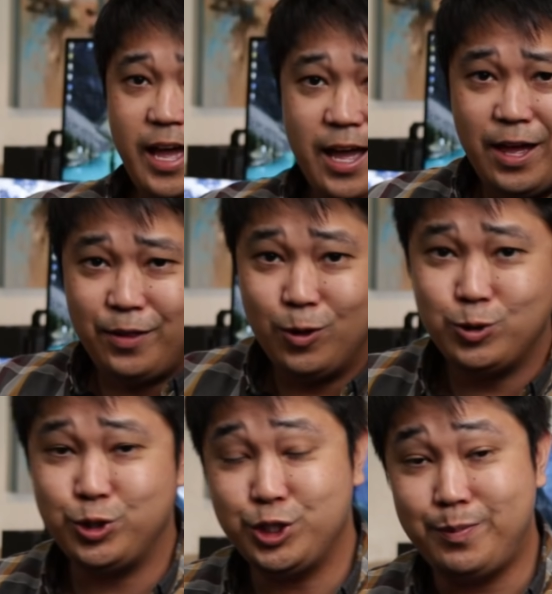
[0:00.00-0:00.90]
And
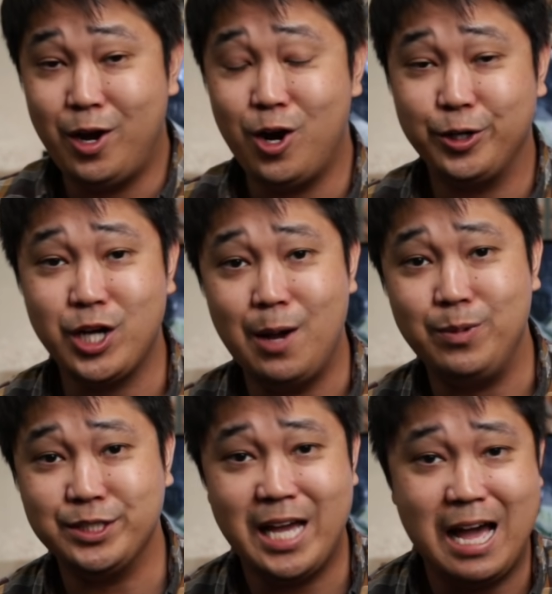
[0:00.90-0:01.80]
those are just my hard
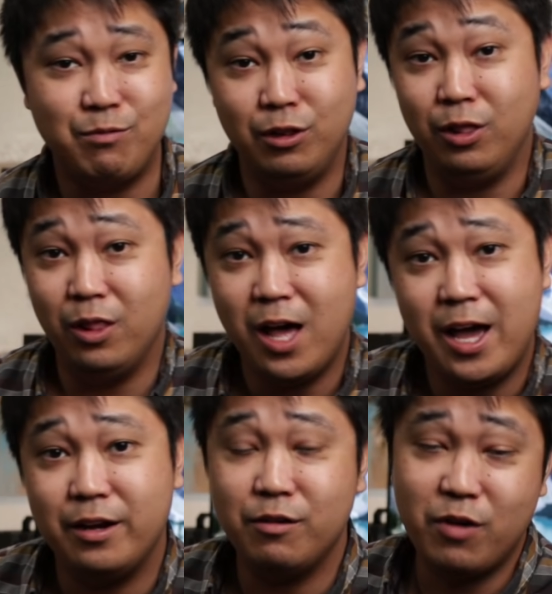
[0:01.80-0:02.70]
copies. I have a
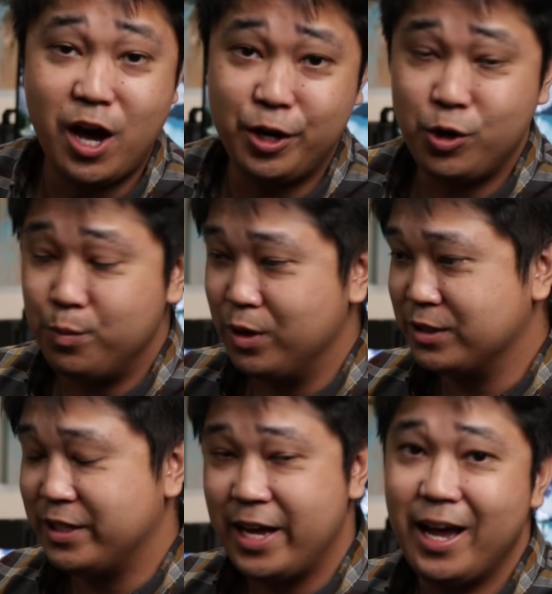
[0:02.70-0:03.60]
lot of
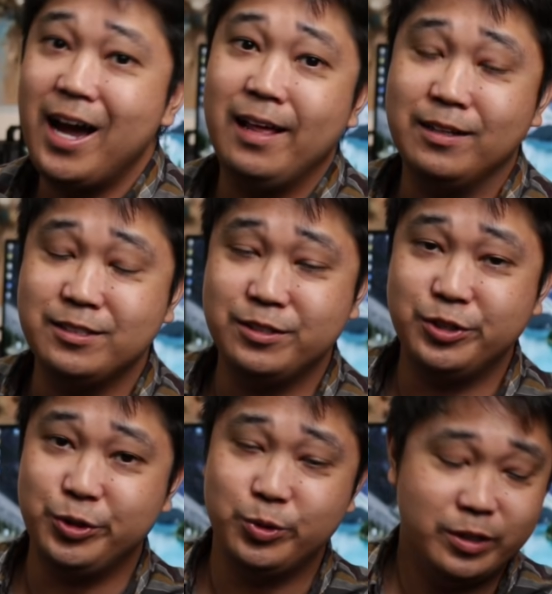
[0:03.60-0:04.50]
audiobooks that I listen
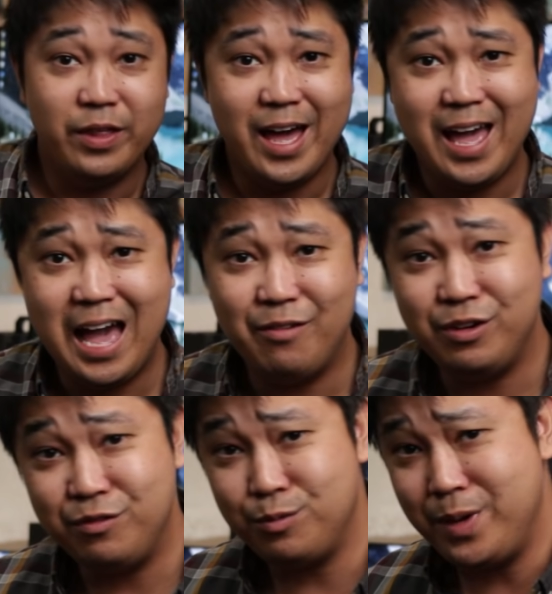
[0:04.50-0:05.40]
to that
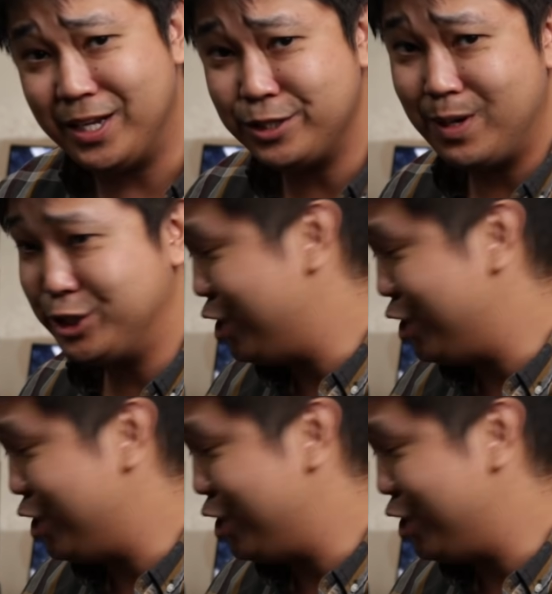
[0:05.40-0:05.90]
haven't even made it to my